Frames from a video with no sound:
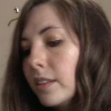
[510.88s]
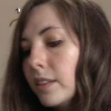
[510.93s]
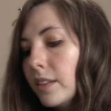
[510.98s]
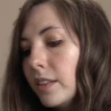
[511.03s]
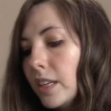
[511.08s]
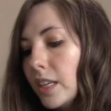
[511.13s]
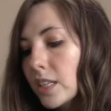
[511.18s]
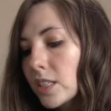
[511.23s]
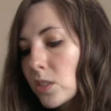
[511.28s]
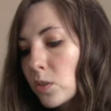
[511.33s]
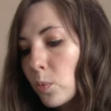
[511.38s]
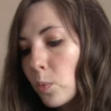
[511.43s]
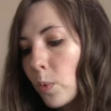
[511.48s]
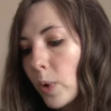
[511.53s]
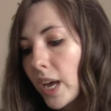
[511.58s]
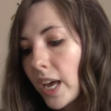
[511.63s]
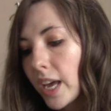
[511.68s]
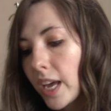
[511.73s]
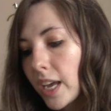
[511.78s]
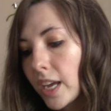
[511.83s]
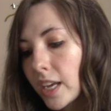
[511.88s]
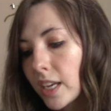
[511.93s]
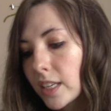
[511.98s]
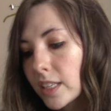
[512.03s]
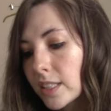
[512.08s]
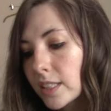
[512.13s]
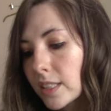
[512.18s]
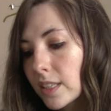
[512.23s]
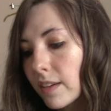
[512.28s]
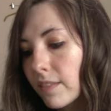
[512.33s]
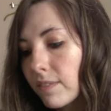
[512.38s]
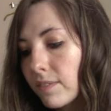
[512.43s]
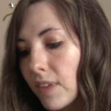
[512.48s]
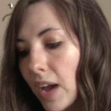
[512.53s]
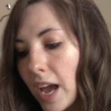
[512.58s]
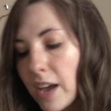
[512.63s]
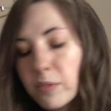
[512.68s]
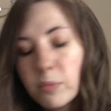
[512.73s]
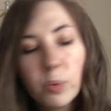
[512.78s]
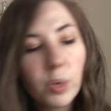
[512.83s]
This weighs
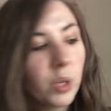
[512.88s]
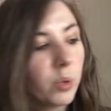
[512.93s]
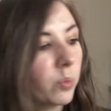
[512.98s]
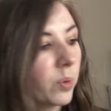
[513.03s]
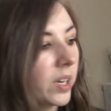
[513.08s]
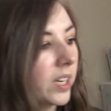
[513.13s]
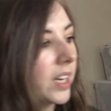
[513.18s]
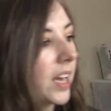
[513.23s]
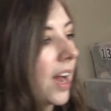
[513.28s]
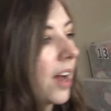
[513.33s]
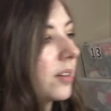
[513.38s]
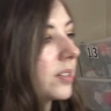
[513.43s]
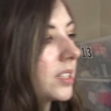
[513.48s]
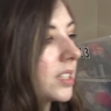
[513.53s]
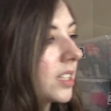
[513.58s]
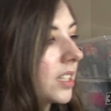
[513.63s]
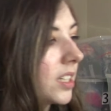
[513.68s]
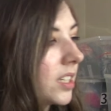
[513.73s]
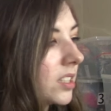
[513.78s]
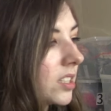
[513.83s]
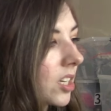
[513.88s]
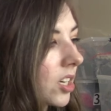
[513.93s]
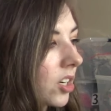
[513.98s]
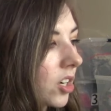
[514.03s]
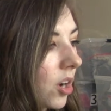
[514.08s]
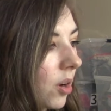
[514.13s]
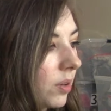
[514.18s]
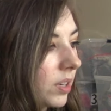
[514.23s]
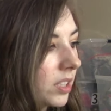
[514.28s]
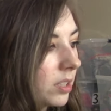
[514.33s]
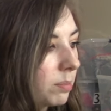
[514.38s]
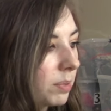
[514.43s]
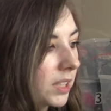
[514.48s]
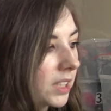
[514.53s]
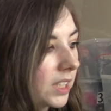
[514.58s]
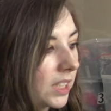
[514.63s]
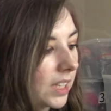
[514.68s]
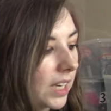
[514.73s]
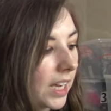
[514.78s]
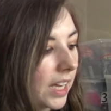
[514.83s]
5.1 ounces, going to
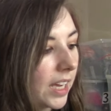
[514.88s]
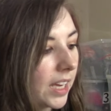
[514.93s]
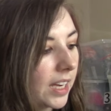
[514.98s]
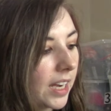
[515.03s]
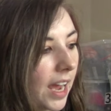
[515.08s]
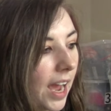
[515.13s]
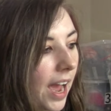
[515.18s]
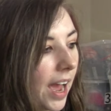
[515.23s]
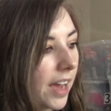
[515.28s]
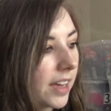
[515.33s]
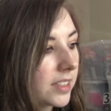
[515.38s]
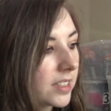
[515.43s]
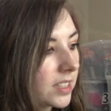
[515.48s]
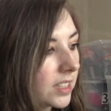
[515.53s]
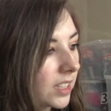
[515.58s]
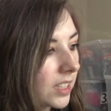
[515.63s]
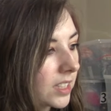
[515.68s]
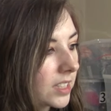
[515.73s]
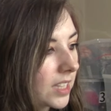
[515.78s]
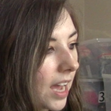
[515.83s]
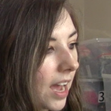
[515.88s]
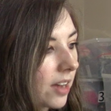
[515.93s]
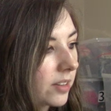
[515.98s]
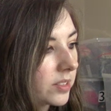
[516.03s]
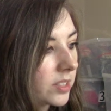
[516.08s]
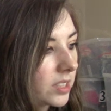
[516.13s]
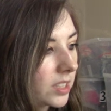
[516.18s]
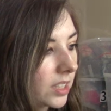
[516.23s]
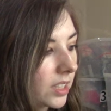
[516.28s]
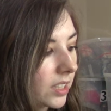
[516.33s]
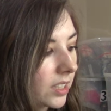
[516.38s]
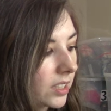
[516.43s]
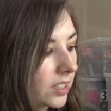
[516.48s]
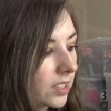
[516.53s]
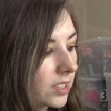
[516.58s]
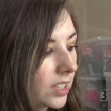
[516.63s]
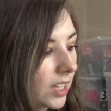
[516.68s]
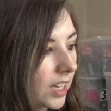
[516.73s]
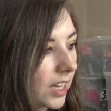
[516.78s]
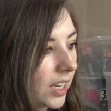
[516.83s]
put it in as 6
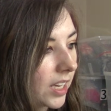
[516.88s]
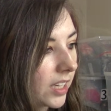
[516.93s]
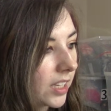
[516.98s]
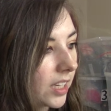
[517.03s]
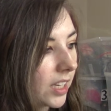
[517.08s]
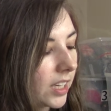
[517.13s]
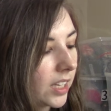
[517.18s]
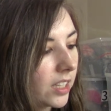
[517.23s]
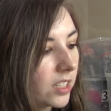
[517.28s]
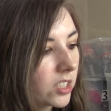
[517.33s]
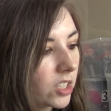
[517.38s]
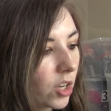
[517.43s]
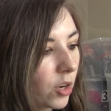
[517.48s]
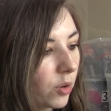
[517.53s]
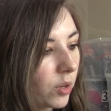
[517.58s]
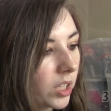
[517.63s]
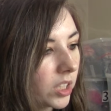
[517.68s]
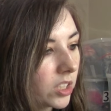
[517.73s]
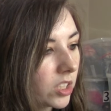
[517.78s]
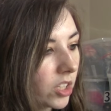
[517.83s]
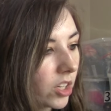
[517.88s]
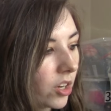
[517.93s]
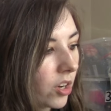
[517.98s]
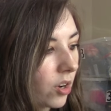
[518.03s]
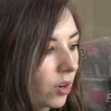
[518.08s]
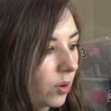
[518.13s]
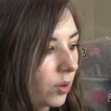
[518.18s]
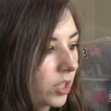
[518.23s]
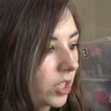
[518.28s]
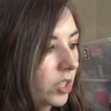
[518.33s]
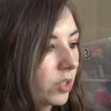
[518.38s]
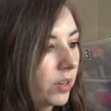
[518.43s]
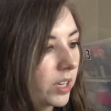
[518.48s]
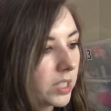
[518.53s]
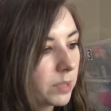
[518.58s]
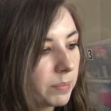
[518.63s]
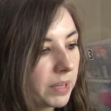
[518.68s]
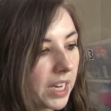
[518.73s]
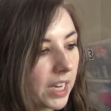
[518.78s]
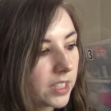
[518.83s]
ounces, and it is going to go
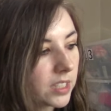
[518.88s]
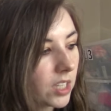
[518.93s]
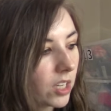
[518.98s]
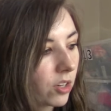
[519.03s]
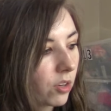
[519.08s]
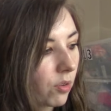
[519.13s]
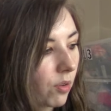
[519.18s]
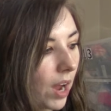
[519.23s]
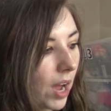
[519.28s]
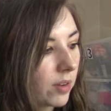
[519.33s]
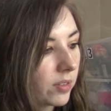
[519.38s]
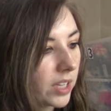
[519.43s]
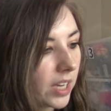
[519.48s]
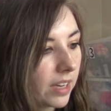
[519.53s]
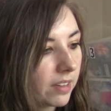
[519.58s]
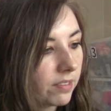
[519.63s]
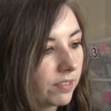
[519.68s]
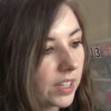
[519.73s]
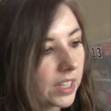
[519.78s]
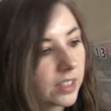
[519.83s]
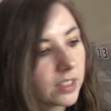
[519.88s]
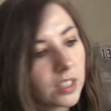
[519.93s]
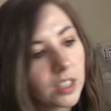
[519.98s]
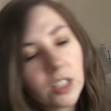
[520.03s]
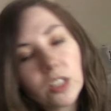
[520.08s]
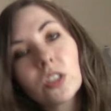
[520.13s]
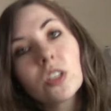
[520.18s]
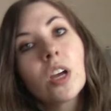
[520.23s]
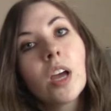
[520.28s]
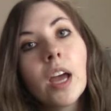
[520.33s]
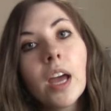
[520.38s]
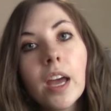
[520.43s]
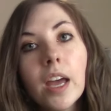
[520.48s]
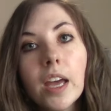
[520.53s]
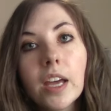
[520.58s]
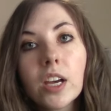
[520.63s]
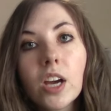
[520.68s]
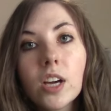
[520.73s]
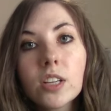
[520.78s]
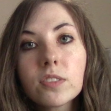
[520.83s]
USPS Ground Advantage.
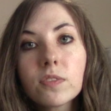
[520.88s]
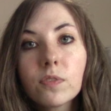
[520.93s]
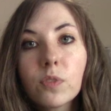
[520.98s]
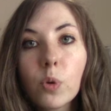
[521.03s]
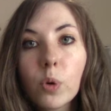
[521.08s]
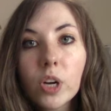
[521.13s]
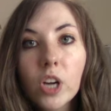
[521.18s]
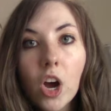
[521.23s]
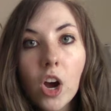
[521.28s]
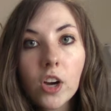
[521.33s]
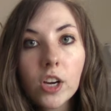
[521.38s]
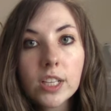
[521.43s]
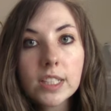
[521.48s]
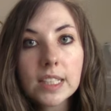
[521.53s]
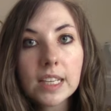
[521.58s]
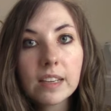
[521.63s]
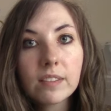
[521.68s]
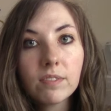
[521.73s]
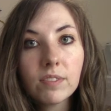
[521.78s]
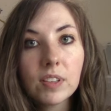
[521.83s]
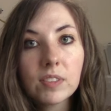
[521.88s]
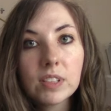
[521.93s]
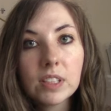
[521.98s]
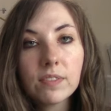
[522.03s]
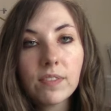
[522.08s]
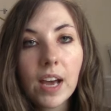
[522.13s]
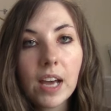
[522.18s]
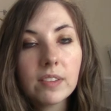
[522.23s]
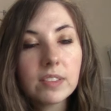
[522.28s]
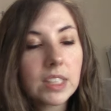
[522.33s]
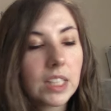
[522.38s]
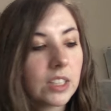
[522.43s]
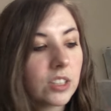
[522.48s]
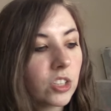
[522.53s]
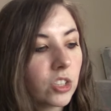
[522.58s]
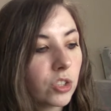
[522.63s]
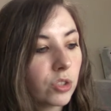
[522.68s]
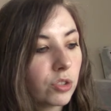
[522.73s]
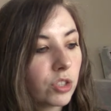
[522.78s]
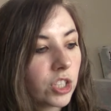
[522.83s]
It costs
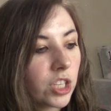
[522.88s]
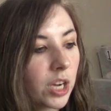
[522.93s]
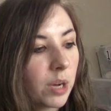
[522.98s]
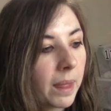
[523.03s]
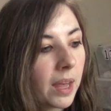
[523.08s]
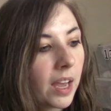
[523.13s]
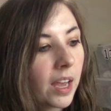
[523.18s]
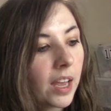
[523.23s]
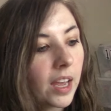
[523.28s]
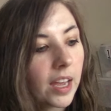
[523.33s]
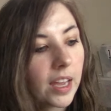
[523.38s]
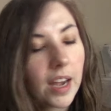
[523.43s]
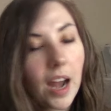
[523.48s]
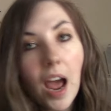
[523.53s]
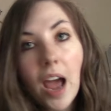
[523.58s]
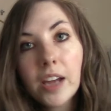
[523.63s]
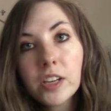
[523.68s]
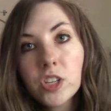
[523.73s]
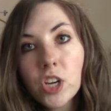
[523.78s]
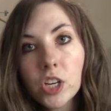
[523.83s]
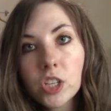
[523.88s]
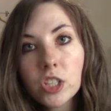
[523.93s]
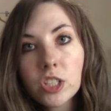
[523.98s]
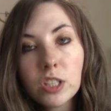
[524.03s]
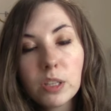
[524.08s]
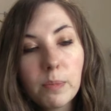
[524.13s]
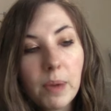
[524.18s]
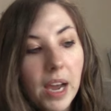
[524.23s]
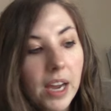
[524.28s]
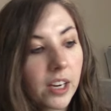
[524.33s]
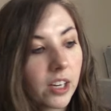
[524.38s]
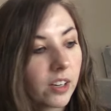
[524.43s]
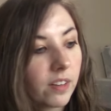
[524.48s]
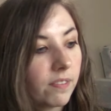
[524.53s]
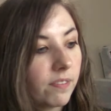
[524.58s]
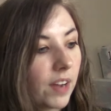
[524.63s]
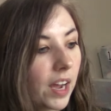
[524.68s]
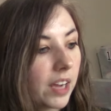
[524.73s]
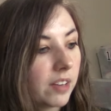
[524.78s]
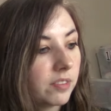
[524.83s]
$4.55 to ship, and I charged the buyer
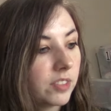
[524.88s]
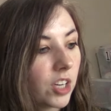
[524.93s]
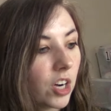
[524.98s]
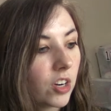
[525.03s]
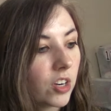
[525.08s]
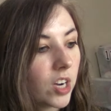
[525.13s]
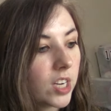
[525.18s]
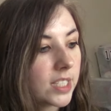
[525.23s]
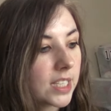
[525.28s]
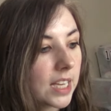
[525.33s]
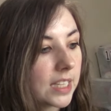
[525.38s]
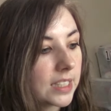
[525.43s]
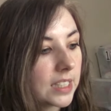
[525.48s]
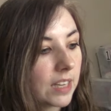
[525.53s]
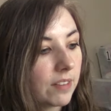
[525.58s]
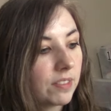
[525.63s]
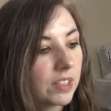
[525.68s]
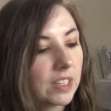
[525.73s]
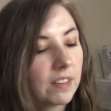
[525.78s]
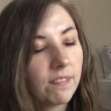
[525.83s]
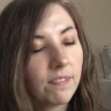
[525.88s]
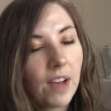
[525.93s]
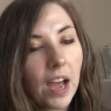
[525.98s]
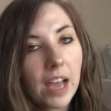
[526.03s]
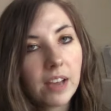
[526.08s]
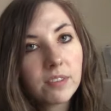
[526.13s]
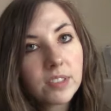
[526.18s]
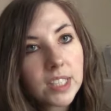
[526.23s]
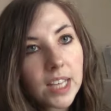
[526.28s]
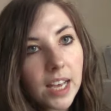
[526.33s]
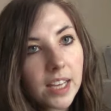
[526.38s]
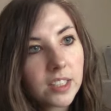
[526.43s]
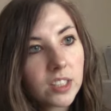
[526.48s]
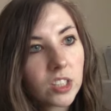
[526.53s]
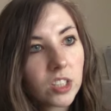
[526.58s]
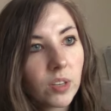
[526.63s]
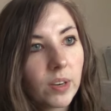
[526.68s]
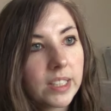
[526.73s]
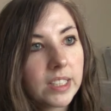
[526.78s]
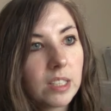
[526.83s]

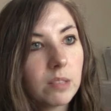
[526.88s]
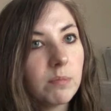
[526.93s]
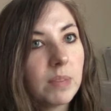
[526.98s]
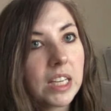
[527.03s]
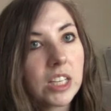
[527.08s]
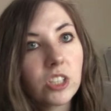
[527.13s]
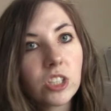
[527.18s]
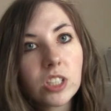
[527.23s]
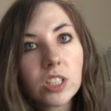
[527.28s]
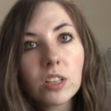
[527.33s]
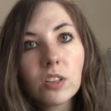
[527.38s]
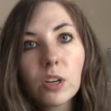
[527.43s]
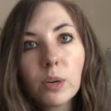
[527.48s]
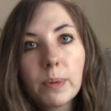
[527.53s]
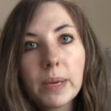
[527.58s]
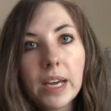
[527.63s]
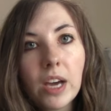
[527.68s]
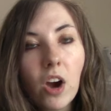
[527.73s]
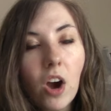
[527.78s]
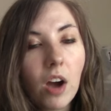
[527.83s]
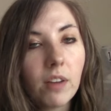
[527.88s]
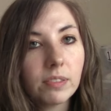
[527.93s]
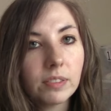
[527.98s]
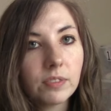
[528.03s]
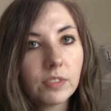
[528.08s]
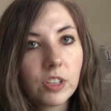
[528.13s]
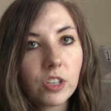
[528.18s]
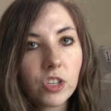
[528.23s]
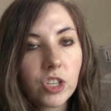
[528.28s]
$5.75, so I did make just a little bit off of their